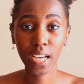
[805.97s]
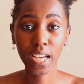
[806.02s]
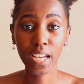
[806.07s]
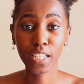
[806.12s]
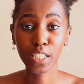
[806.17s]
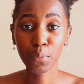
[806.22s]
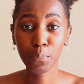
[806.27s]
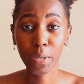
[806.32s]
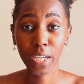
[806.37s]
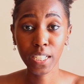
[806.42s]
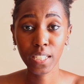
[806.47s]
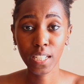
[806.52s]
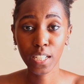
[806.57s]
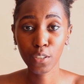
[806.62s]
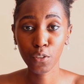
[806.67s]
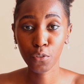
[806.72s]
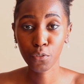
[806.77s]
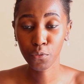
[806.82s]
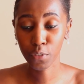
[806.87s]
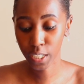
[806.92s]

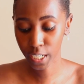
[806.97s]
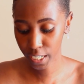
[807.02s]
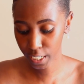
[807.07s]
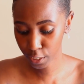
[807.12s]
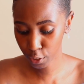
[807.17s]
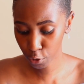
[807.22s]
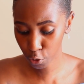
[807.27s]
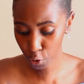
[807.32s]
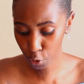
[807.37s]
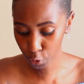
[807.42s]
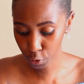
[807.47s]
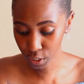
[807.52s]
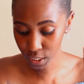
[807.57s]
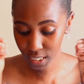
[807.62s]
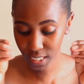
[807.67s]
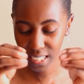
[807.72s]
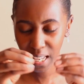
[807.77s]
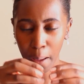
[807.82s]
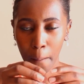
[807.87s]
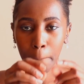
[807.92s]
expected overhead
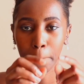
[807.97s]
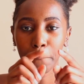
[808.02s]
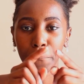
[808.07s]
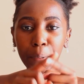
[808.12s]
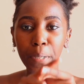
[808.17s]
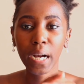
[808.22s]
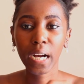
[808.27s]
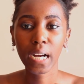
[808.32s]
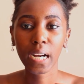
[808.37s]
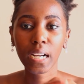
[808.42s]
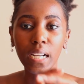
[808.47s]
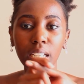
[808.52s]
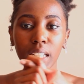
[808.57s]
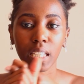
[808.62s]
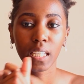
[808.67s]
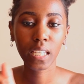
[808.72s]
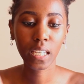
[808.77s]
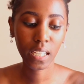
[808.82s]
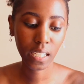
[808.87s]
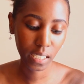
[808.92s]
costs per
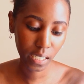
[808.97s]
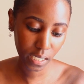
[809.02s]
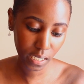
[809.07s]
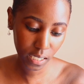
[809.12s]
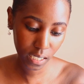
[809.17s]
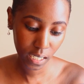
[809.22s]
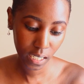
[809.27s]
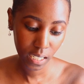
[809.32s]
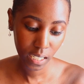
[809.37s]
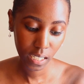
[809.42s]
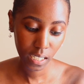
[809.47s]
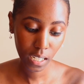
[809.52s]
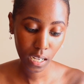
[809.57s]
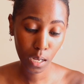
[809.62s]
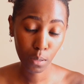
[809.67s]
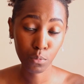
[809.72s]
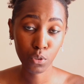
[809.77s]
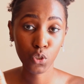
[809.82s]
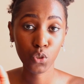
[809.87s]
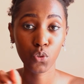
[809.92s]
cake
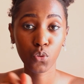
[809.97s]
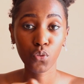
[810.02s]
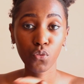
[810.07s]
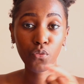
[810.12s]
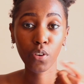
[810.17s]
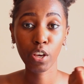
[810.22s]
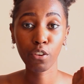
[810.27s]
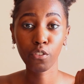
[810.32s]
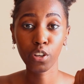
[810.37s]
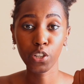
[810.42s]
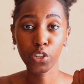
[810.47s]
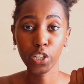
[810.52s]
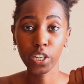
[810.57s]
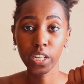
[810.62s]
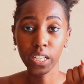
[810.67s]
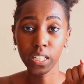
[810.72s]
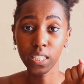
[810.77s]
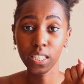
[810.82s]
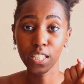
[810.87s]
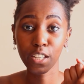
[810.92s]
comes to
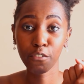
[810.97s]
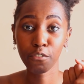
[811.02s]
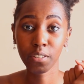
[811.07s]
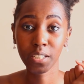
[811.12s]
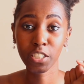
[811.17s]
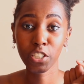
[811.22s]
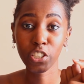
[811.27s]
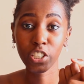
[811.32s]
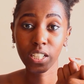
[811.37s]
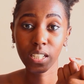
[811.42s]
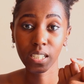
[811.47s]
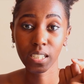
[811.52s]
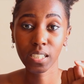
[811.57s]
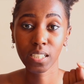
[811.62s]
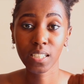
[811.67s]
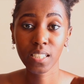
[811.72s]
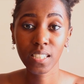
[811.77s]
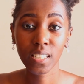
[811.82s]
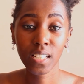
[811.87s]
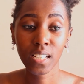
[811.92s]
507
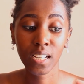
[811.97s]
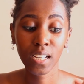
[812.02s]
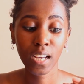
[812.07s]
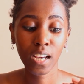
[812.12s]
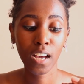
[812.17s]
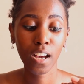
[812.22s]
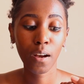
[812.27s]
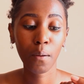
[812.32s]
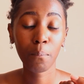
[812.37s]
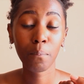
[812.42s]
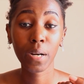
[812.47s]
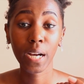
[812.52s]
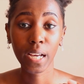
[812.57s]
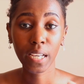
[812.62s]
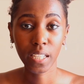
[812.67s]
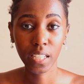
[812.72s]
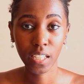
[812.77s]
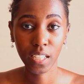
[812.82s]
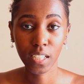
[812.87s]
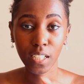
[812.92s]
shillings per
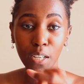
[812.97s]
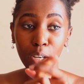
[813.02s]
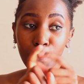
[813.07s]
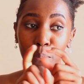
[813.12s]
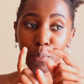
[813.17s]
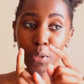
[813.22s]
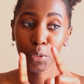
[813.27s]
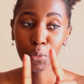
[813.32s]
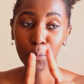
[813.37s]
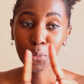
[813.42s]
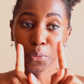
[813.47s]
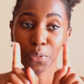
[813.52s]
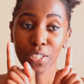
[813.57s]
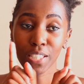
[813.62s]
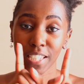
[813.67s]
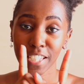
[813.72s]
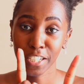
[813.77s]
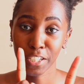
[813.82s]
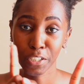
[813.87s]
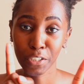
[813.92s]
cake. But
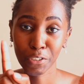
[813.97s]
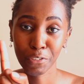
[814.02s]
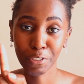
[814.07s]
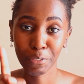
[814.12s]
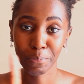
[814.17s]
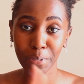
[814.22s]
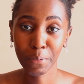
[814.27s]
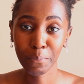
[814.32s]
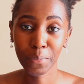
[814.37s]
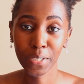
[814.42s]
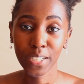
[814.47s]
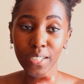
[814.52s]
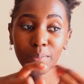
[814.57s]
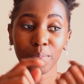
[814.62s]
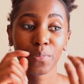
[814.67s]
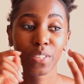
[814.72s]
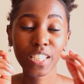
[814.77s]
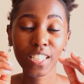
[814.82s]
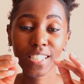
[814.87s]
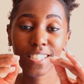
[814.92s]
still, remember,
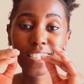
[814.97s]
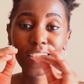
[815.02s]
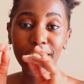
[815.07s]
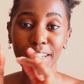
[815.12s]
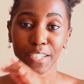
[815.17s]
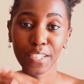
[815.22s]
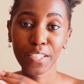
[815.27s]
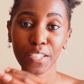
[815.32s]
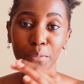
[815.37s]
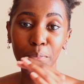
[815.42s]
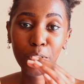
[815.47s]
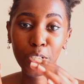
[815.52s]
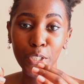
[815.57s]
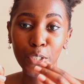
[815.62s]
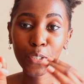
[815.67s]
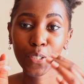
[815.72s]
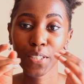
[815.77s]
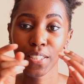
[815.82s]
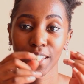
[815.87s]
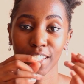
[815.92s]
this is an
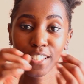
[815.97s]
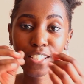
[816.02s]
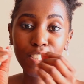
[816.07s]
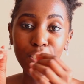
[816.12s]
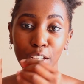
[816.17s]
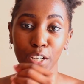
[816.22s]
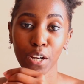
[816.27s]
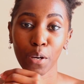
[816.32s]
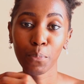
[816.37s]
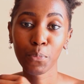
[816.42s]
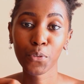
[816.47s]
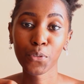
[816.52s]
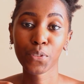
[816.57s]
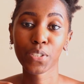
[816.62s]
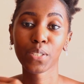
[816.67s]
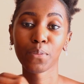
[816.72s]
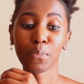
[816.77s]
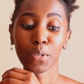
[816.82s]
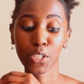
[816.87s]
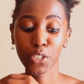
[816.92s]
estimation, this is an
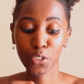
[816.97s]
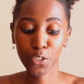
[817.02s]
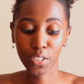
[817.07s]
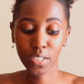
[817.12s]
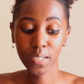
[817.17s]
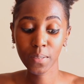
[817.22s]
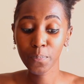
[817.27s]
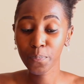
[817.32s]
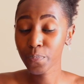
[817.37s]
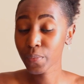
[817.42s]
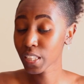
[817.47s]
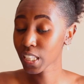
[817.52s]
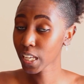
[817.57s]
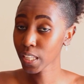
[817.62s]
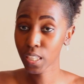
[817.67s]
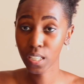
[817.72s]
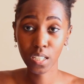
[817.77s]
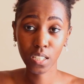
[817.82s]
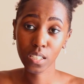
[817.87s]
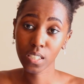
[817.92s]
approximation.
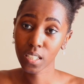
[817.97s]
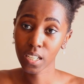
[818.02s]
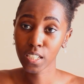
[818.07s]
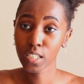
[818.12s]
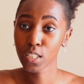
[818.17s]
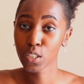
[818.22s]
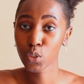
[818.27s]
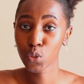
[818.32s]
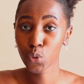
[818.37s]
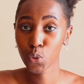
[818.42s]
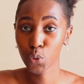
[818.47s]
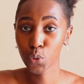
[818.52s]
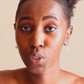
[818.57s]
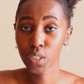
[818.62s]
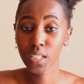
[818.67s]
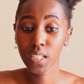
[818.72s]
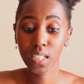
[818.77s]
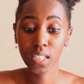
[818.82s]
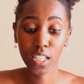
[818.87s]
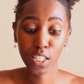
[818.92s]
Nothing is set in
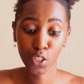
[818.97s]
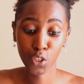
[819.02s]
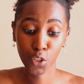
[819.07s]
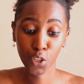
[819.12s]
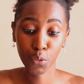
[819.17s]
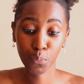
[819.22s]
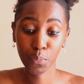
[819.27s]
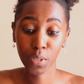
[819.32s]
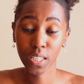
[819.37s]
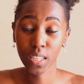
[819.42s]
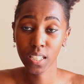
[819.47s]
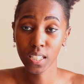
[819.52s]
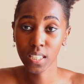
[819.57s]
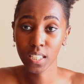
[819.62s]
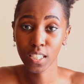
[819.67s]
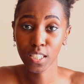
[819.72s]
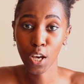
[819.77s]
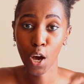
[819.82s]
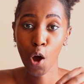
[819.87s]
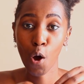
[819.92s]
stone. Does not mean this
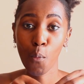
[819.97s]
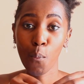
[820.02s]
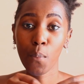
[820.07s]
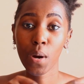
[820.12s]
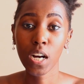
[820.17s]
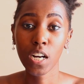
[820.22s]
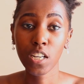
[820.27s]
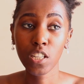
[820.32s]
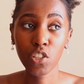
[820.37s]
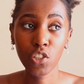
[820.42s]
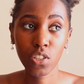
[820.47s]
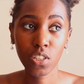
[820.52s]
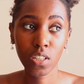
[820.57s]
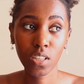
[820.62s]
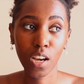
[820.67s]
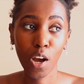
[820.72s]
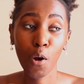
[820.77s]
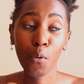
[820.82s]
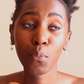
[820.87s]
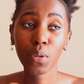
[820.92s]
is how
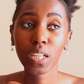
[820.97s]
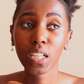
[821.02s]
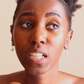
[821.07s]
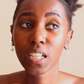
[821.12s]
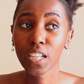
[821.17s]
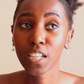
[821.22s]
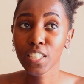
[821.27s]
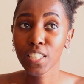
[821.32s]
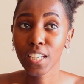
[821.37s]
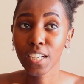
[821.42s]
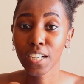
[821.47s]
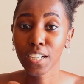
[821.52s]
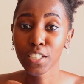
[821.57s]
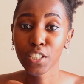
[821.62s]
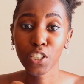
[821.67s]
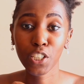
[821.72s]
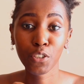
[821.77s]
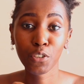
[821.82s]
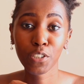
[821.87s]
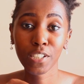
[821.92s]
many cakes I can
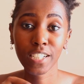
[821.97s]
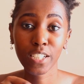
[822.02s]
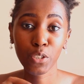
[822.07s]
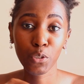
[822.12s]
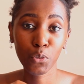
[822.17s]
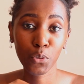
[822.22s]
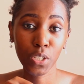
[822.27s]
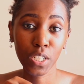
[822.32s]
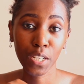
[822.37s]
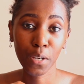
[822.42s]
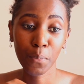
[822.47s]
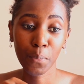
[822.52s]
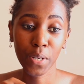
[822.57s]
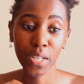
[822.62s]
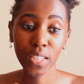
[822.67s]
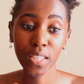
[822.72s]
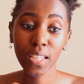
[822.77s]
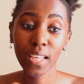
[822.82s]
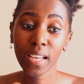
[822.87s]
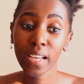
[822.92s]
genuinely do in a
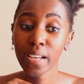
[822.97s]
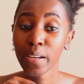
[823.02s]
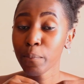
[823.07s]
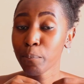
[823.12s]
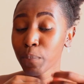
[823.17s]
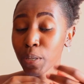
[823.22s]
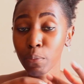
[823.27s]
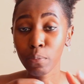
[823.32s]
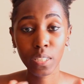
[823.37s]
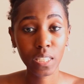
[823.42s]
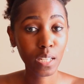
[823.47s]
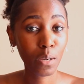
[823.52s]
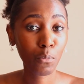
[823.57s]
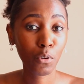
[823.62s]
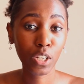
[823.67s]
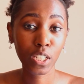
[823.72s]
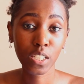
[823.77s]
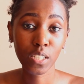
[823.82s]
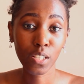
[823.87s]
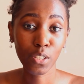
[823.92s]
month. Maybe
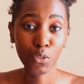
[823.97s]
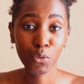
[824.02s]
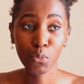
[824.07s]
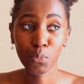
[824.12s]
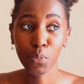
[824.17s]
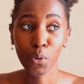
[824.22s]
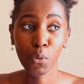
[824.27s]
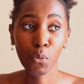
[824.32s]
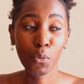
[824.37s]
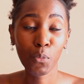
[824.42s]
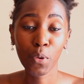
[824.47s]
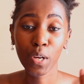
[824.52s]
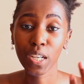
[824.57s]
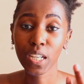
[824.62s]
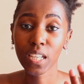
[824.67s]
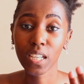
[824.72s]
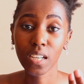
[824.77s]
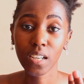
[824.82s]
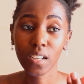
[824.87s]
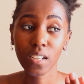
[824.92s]
someone is a superwoman
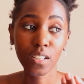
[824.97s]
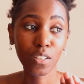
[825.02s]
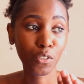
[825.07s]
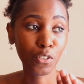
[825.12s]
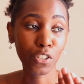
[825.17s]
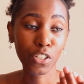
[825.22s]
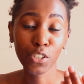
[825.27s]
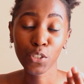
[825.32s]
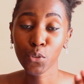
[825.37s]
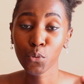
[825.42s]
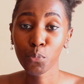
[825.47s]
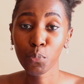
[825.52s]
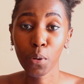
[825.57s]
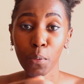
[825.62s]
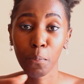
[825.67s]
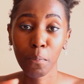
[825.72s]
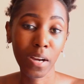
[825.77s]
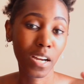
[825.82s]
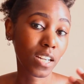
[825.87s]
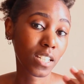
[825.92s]
here or a
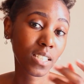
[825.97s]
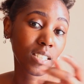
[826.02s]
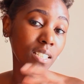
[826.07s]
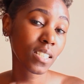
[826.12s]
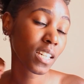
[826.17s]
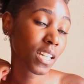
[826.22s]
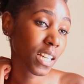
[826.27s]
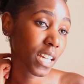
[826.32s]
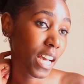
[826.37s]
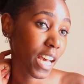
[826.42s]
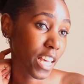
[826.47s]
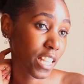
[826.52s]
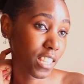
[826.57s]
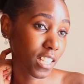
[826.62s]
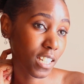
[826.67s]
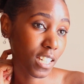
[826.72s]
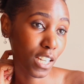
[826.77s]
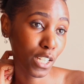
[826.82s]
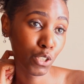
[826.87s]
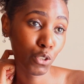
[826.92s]
superman and
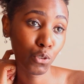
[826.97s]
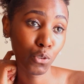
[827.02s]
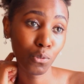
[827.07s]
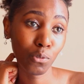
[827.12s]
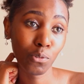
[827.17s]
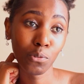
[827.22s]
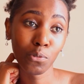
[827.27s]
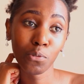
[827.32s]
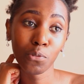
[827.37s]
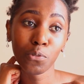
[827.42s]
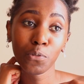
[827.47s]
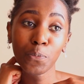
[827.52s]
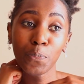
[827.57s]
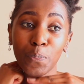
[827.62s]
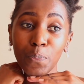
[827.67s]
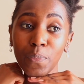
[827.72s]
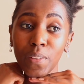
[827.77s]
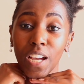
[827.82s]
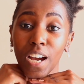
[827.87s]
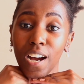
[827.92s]
they can do
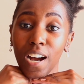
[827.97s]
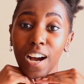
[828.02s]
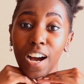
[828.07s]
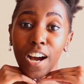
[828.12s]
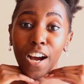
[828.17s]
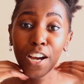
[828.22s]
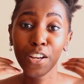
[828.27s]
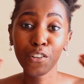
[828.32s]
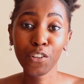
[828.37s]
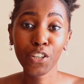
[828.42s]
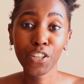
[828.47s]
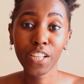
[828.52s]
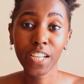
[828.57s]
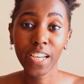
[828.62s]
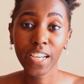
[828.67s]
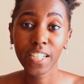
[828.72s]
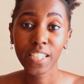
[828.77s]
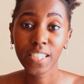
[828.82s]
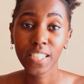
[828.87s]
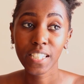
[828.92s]
100
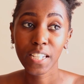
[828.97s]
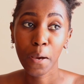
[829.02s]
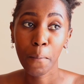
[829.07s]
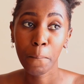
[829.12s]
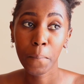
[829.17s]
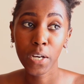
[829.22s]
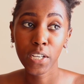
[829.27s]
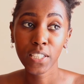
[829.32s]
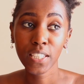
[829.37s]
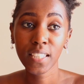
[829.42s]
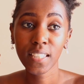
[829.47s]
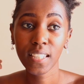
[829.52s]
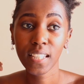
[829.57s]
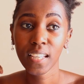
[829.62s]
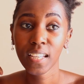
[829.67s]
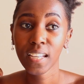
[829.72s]
cakes in a month,